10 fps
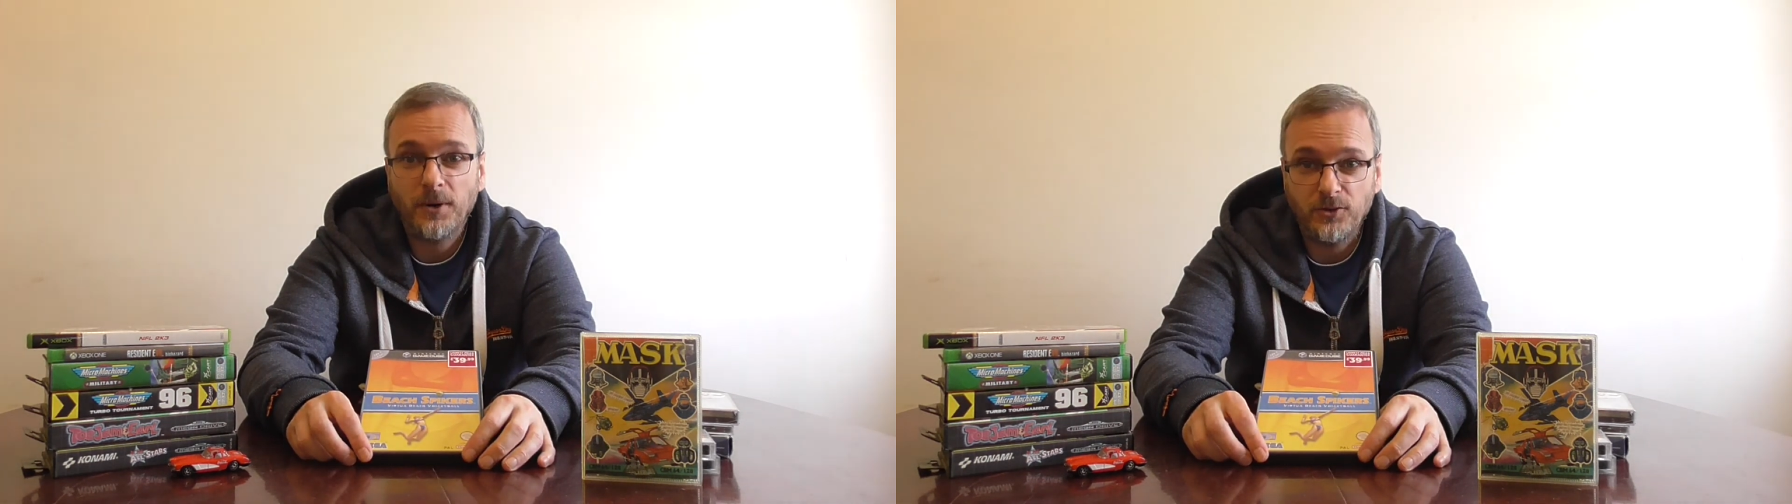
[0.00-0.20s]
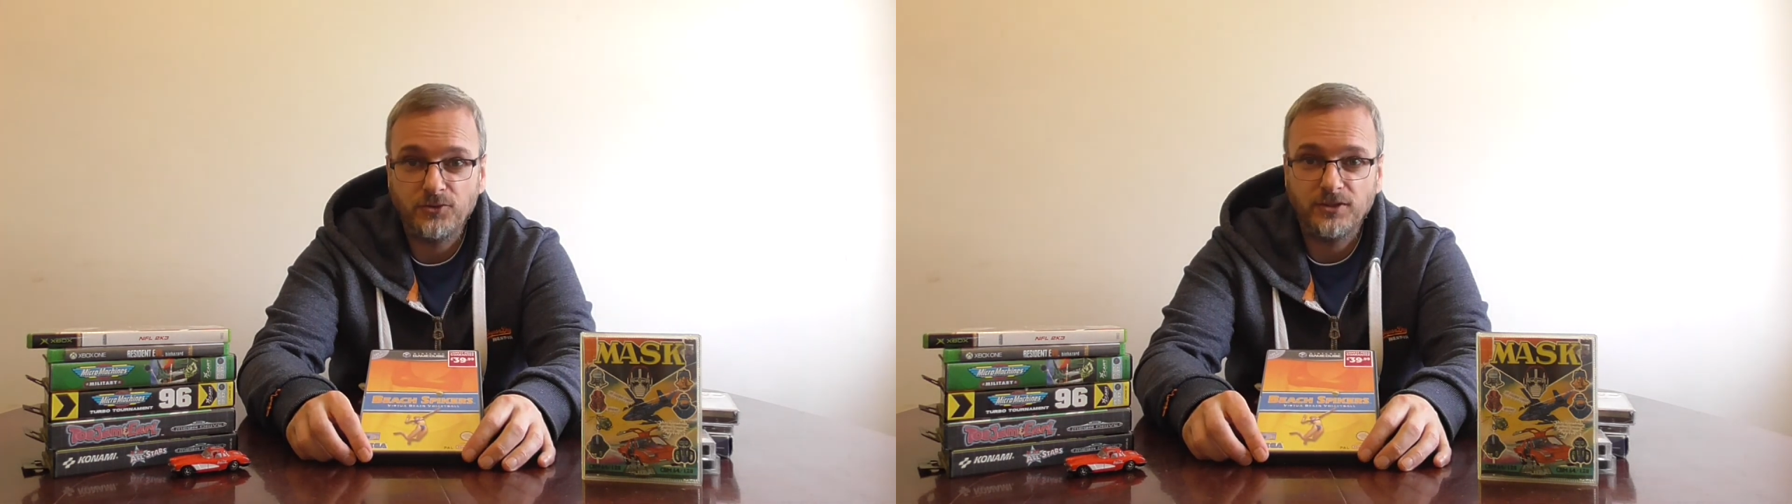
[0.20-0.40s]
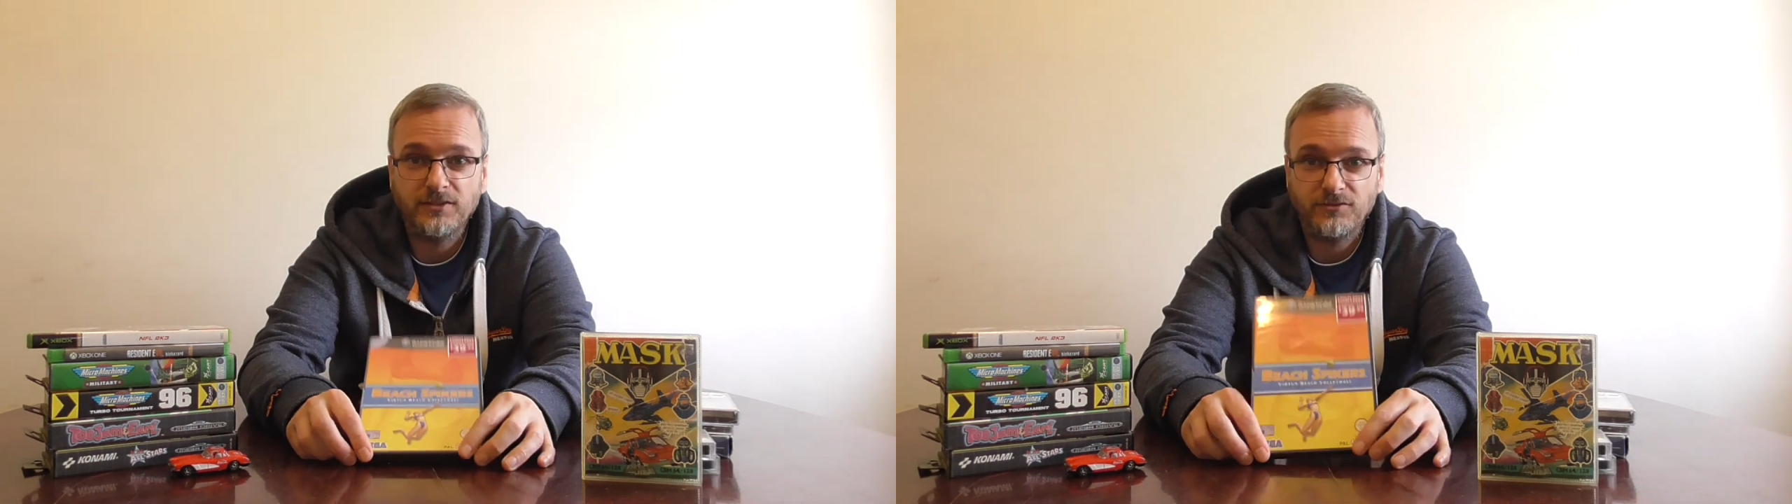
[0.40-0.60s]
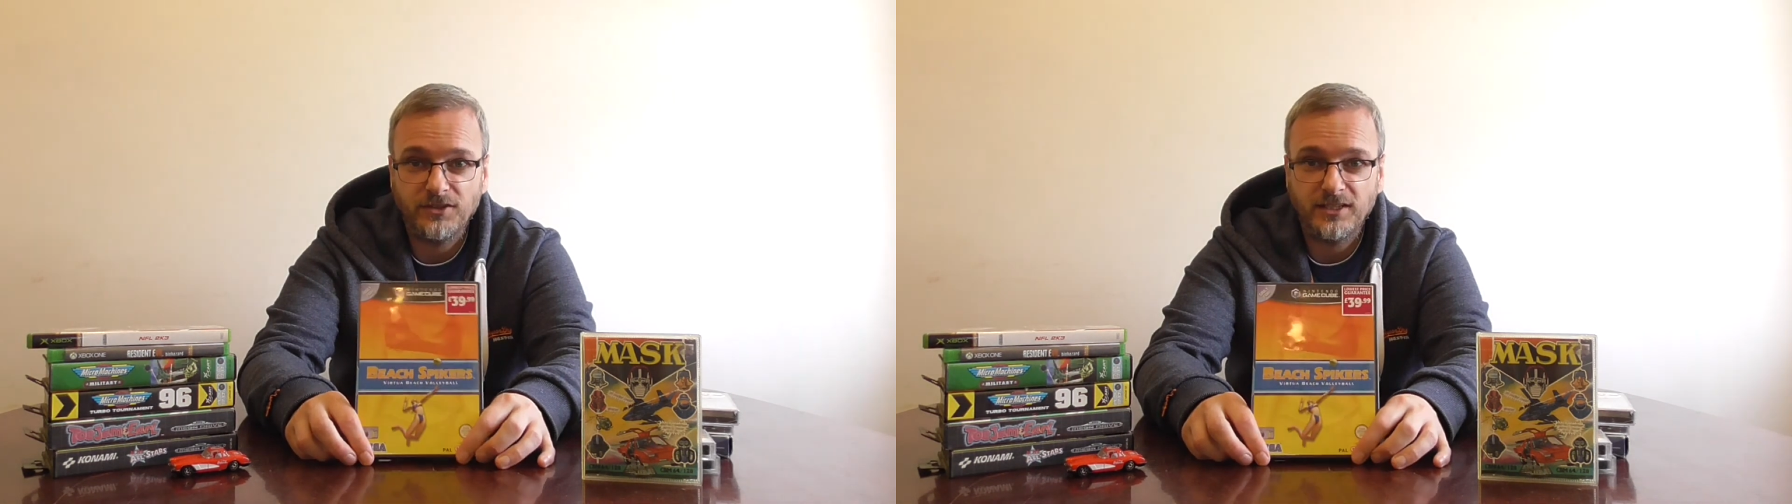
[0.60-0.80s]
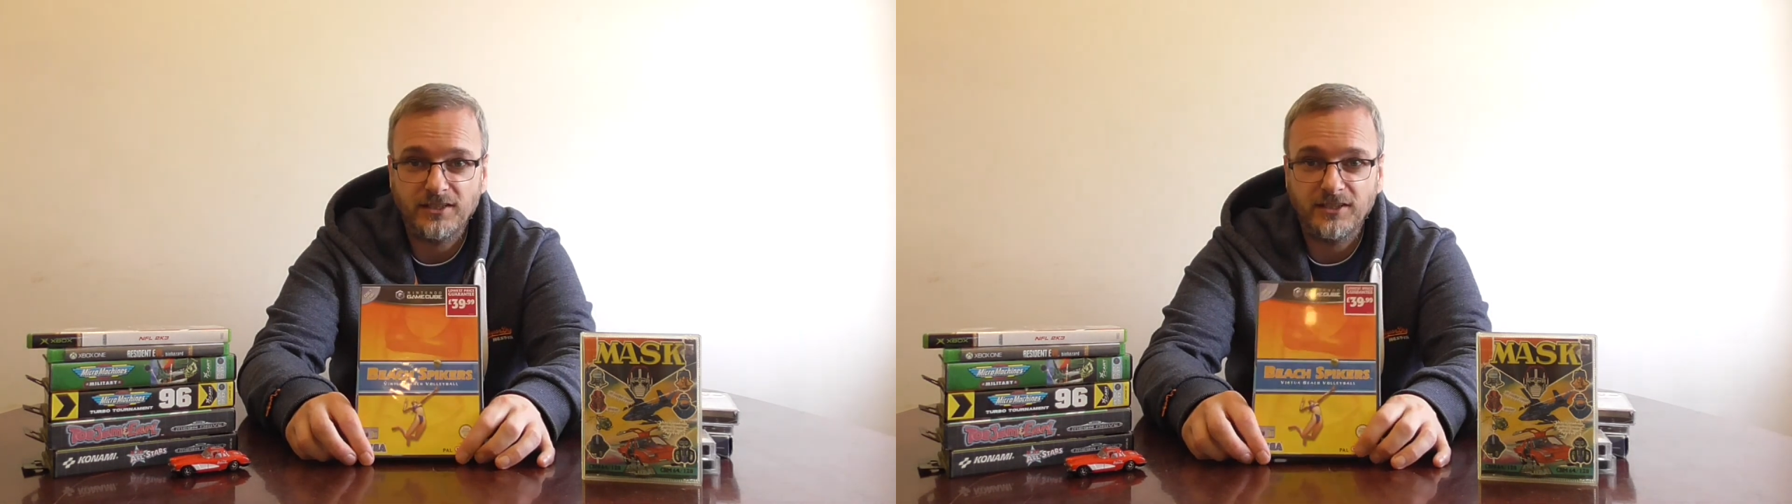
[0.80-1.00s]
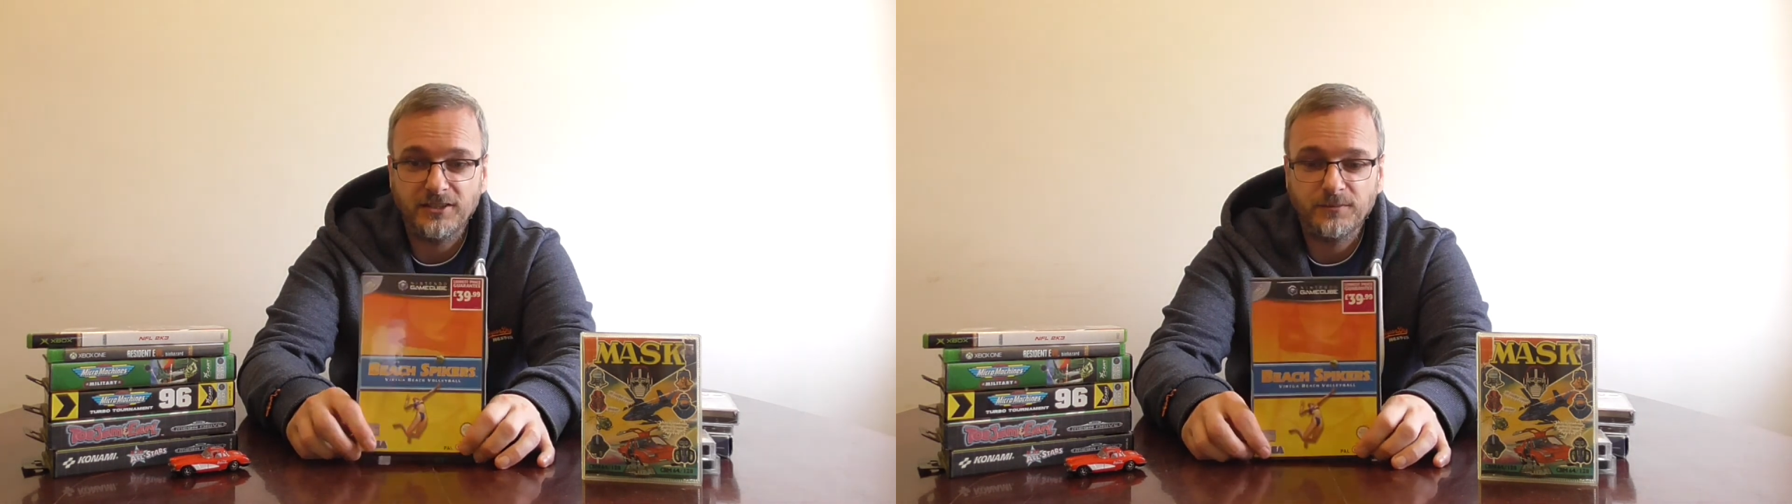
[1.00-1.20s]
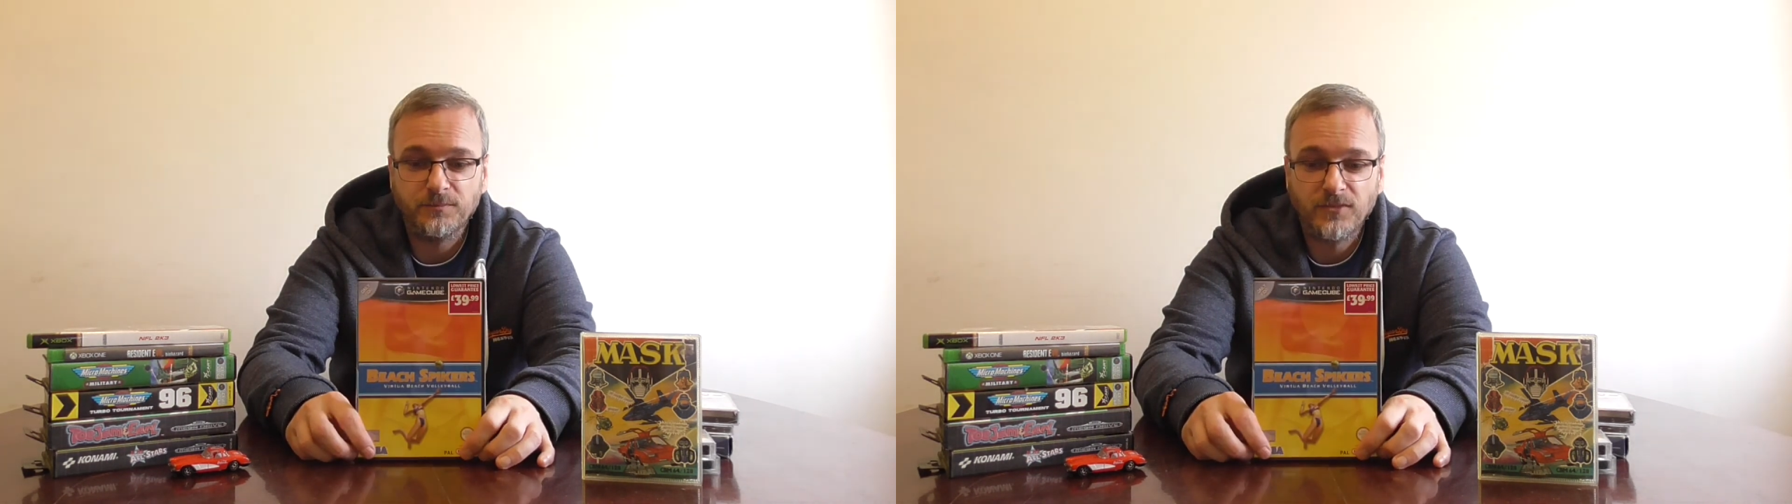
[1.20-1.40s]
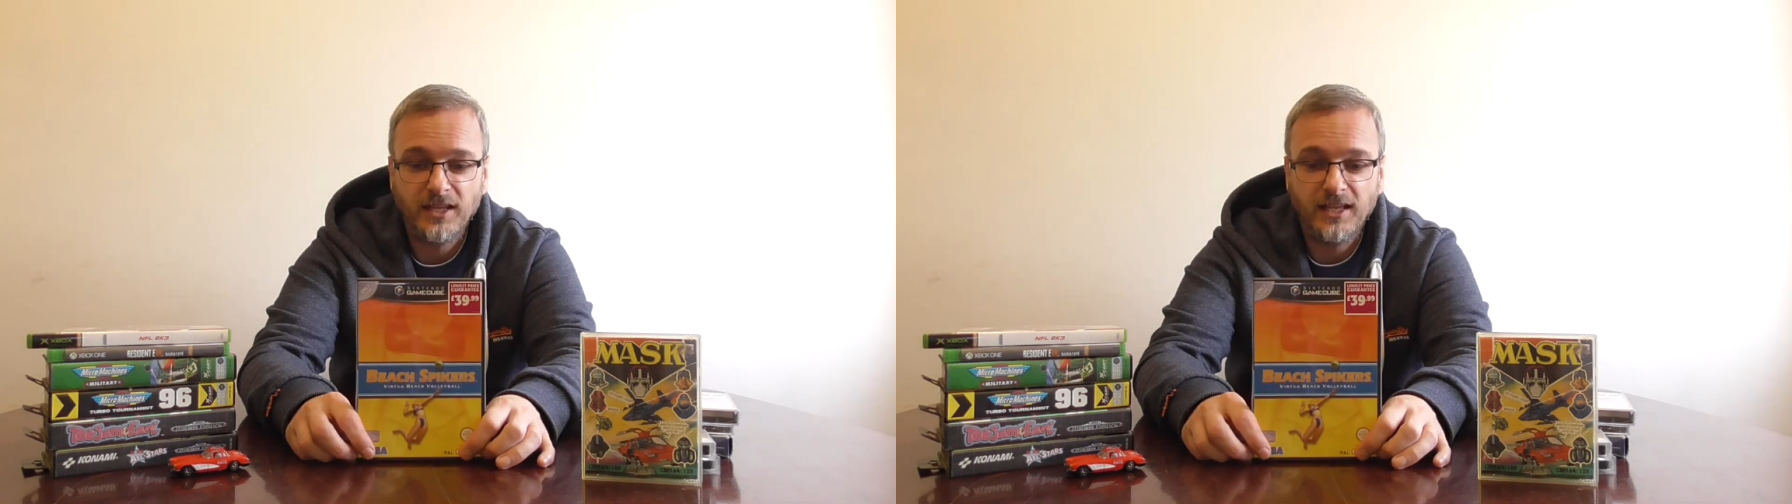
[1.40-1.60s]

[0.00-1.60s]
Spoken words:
posted for this item.